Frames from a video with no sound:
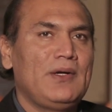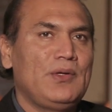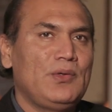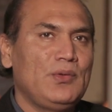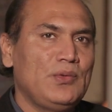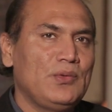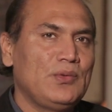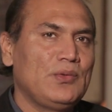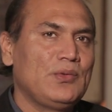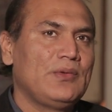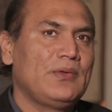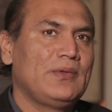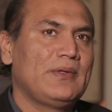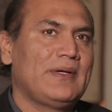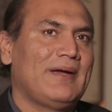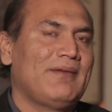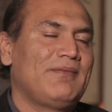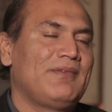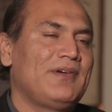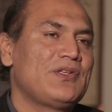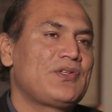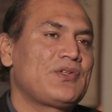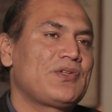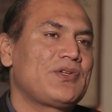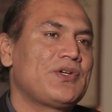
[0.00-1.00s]
do
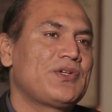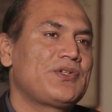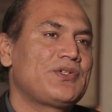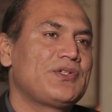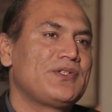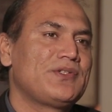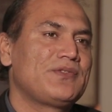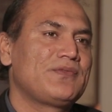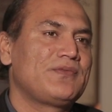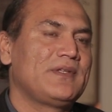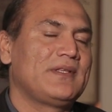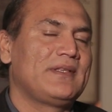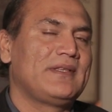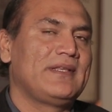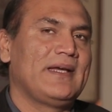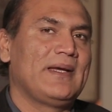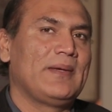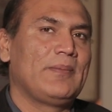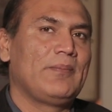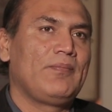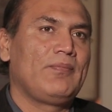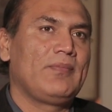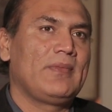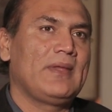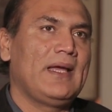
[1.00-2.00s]
have discussions with
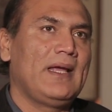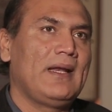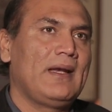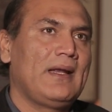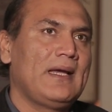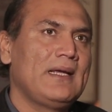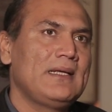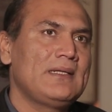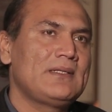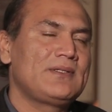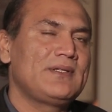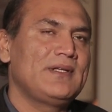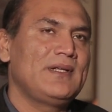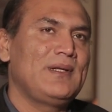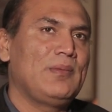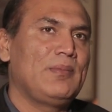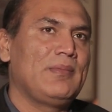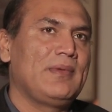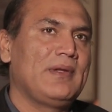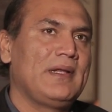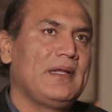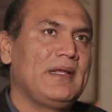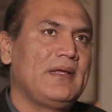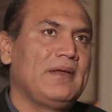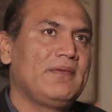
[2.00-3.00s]
them, and I still
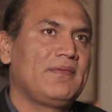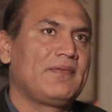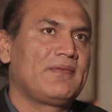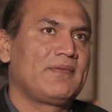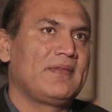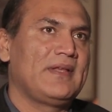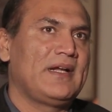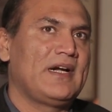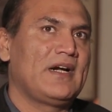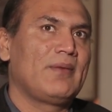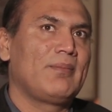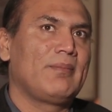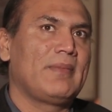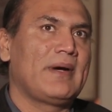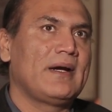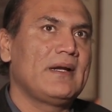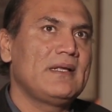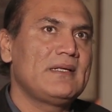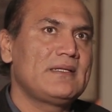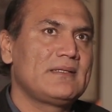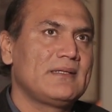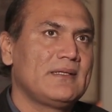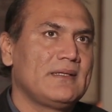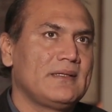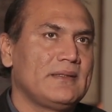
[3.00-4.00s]
believe that
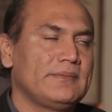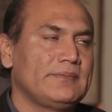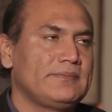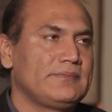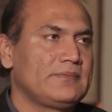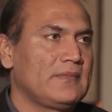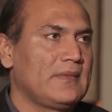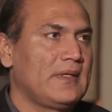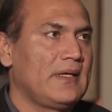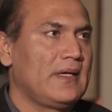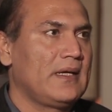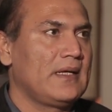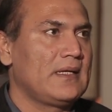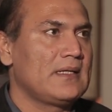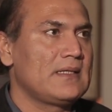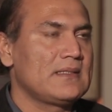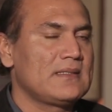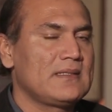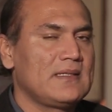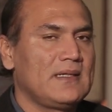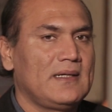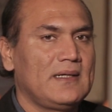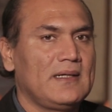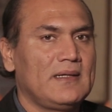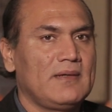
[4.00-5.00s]
medicine is
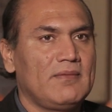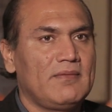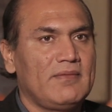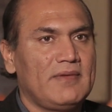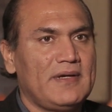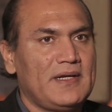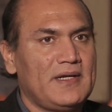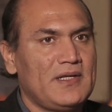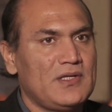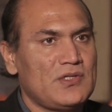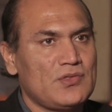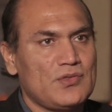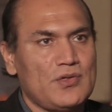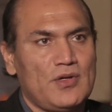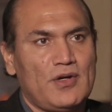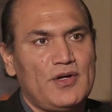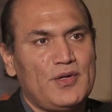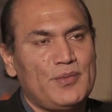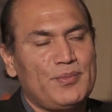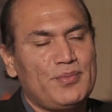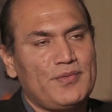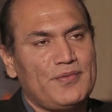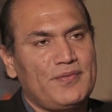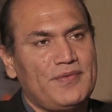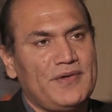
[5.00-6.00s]
a very
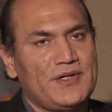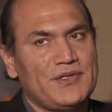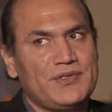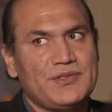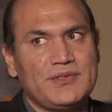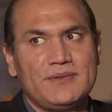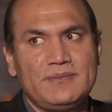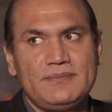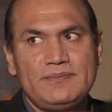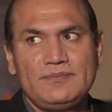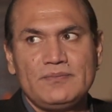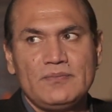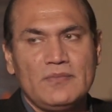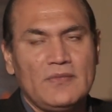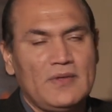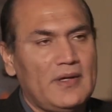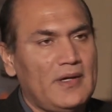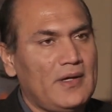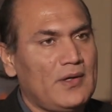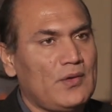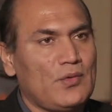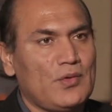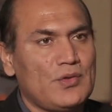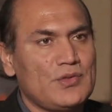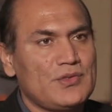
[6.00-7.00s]
solid profession
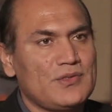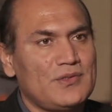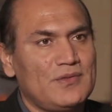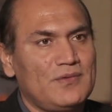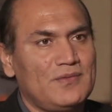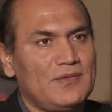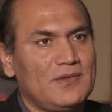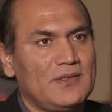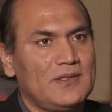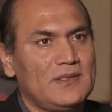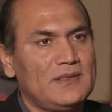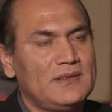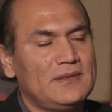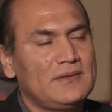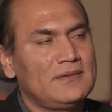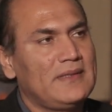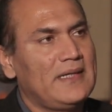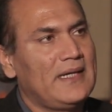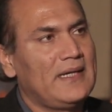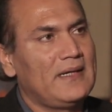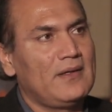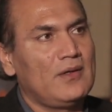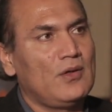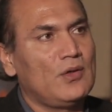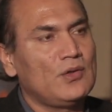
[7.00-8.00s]
across the world,
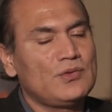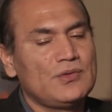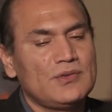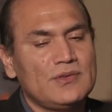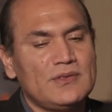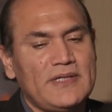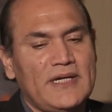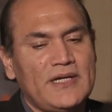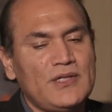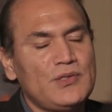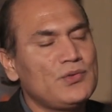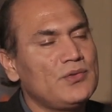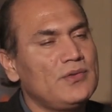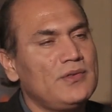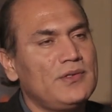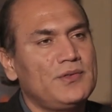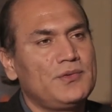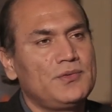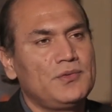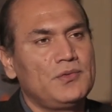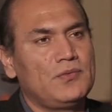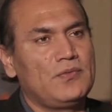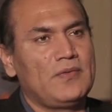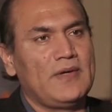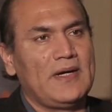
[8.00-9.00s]
and doctors actually
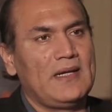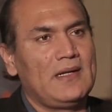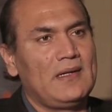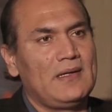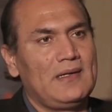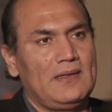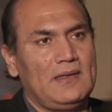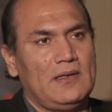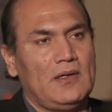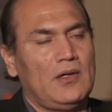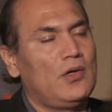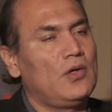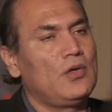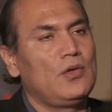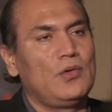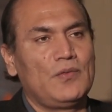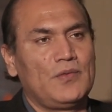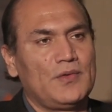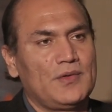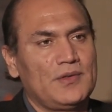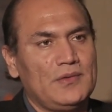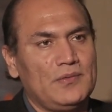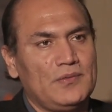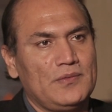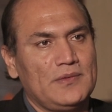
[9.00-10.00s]
do well all
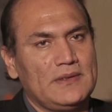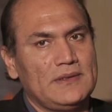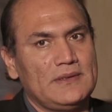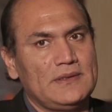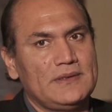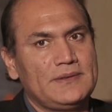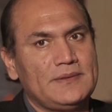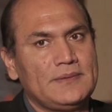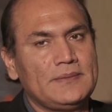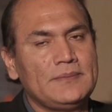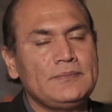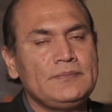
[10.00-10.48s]
over the world.